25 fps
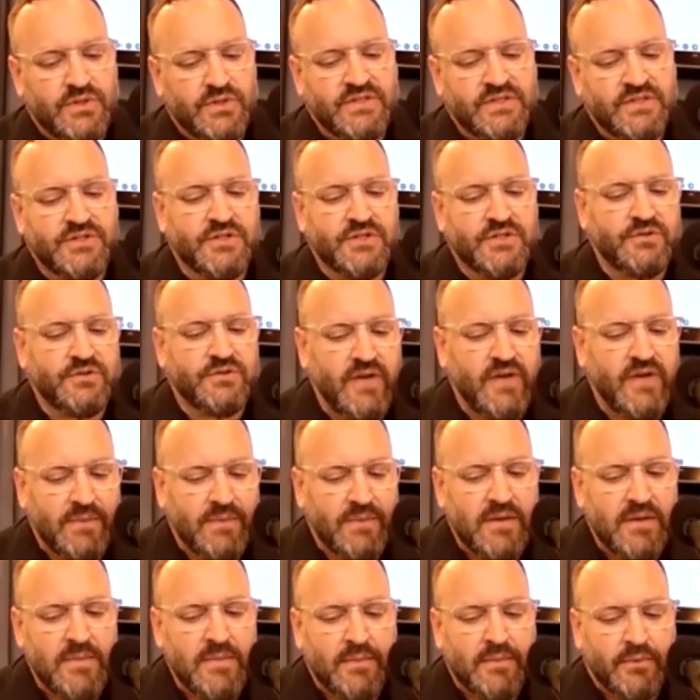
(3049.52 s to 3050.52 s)
such as
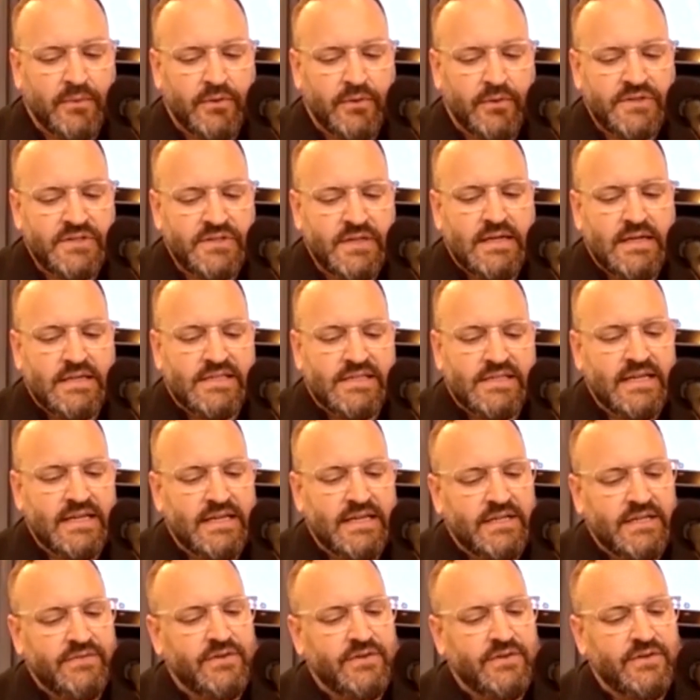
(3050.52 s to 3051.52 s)
family members, to
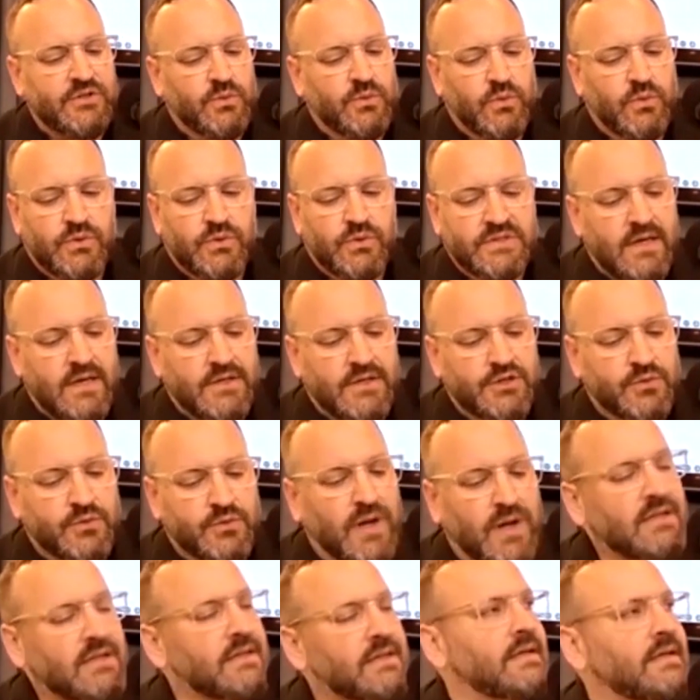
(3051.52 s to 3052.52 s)
individuals
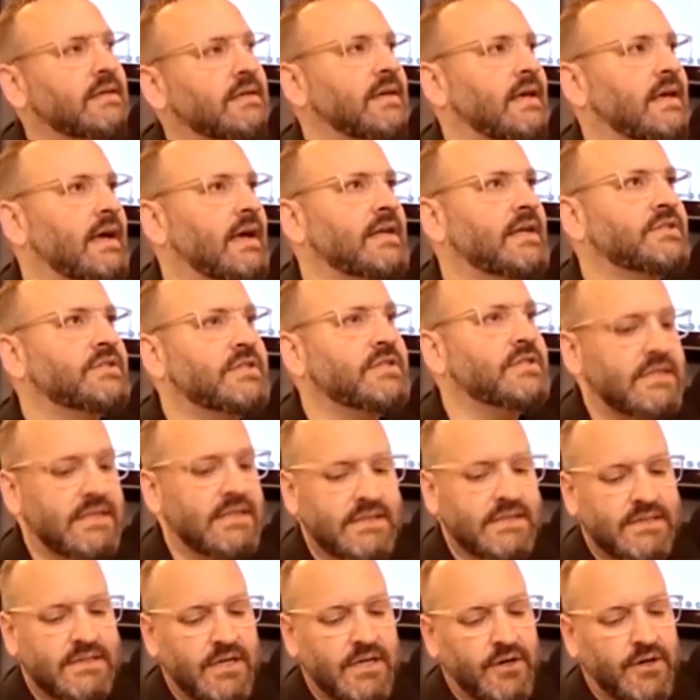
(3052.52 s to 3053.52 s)
directly engaged in
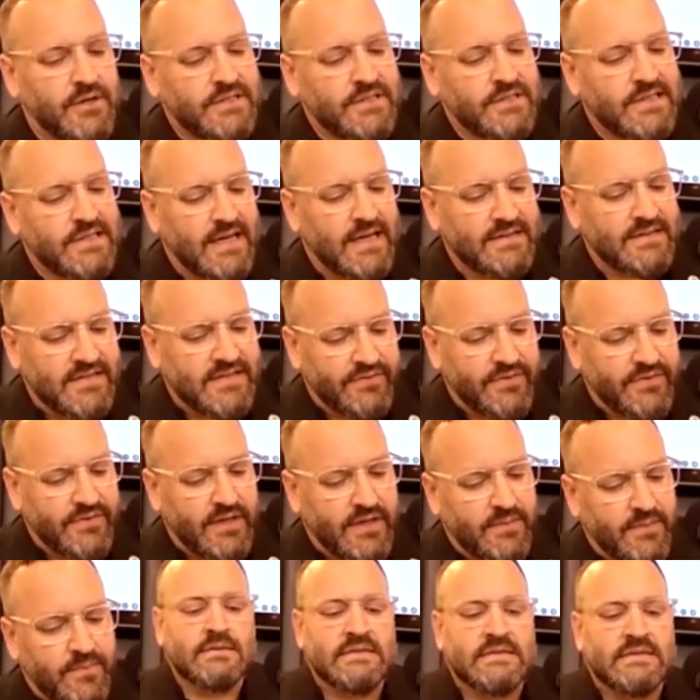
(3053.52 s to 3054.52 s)
terrorist
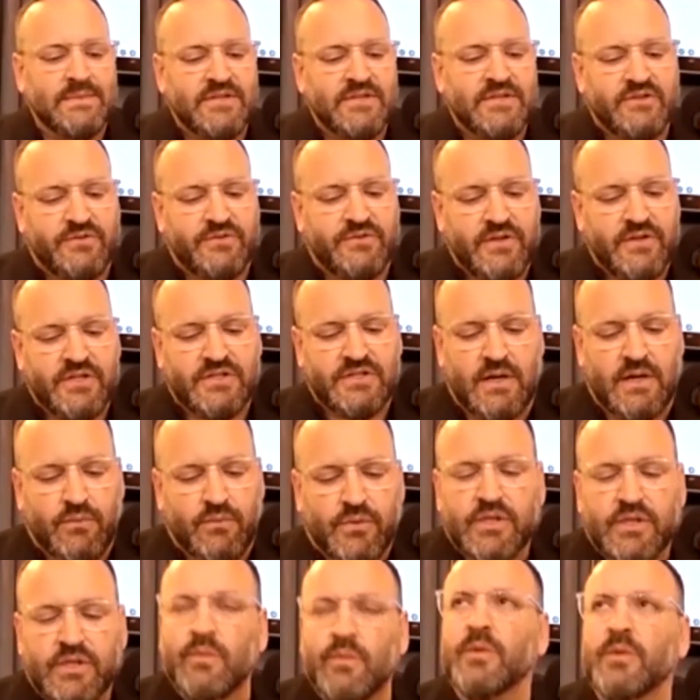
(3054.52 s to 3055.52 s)
activity. Let me just finish
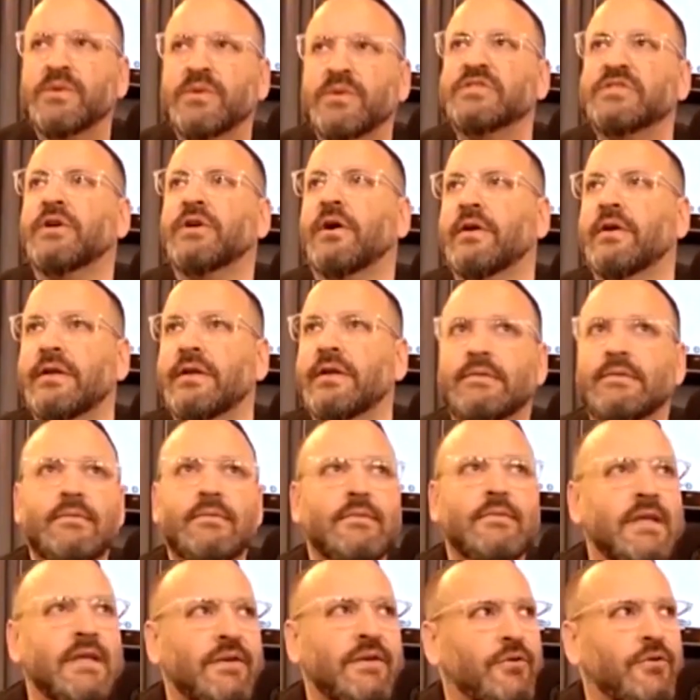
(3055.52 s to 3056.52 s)
really where we started:
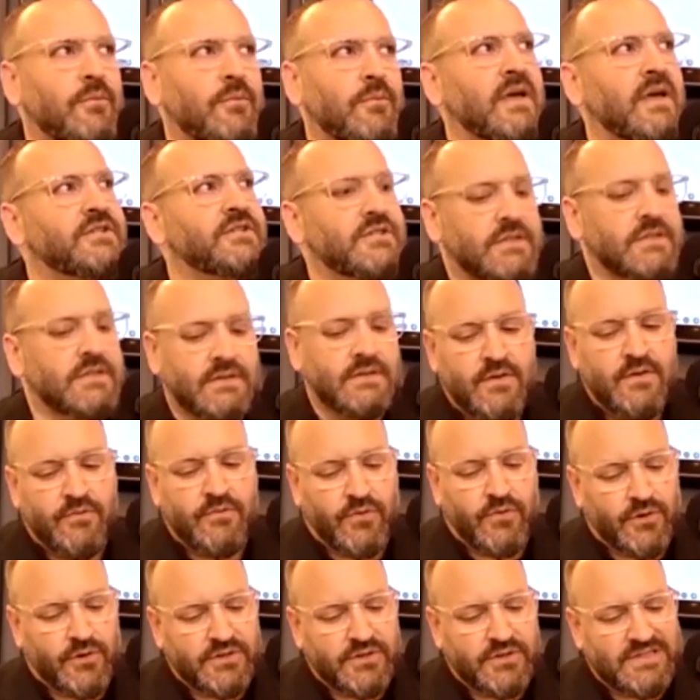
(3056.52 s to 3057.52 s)
information
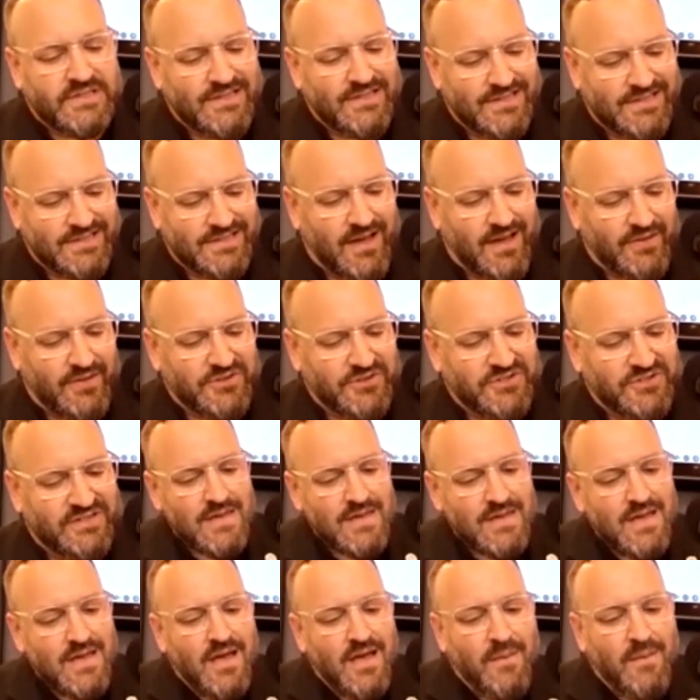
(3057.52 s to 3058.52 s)
versus
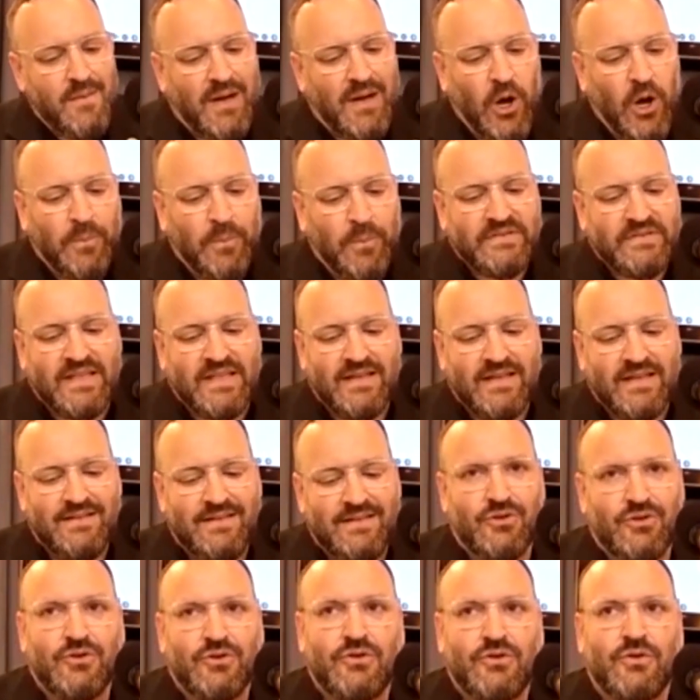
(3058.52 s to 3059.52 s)
intelligence. My hope is that
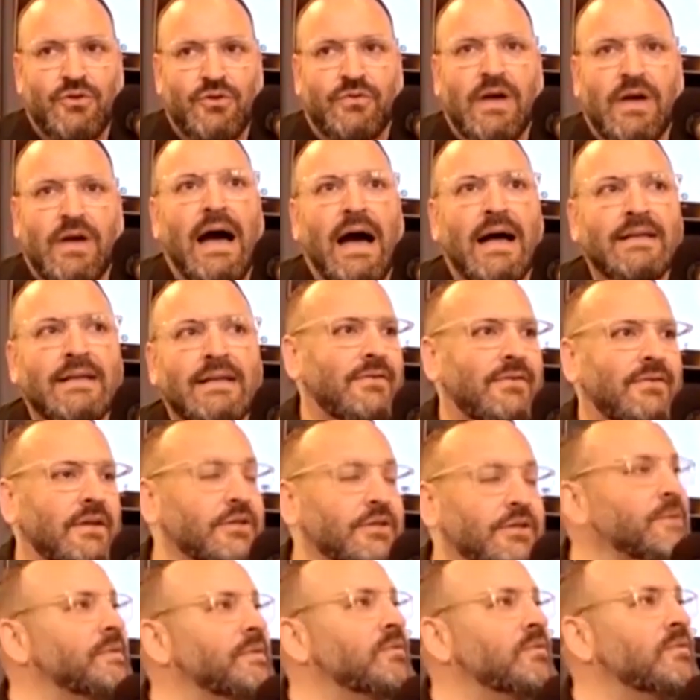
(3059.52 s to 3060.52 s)
you've got a
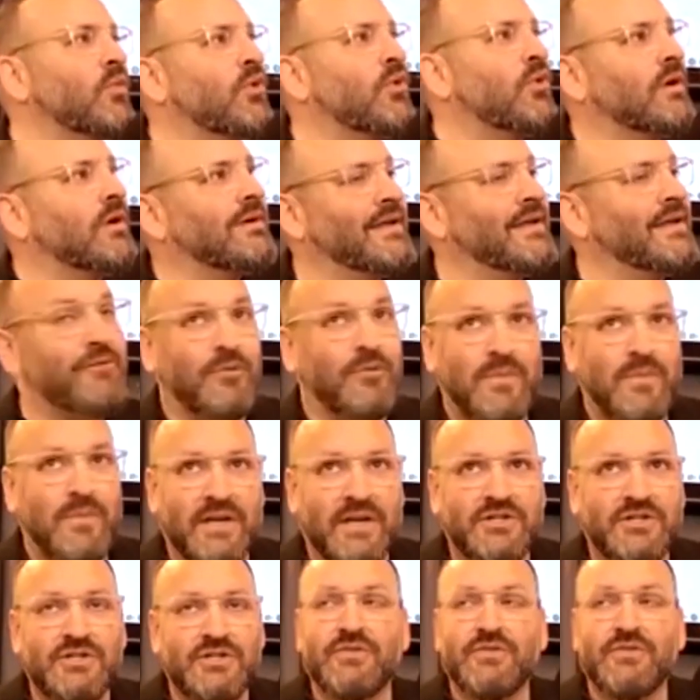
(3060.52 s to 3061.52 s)
little bit more
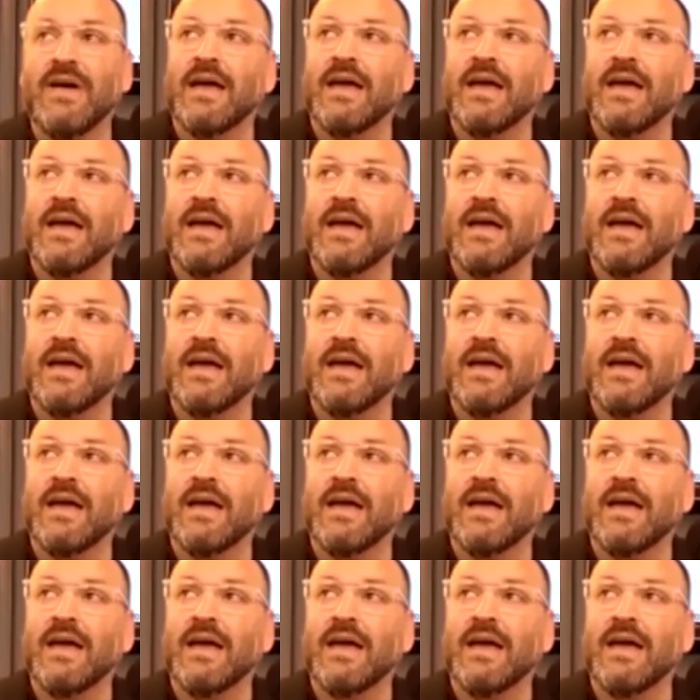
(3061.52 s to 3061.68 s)
information. You've got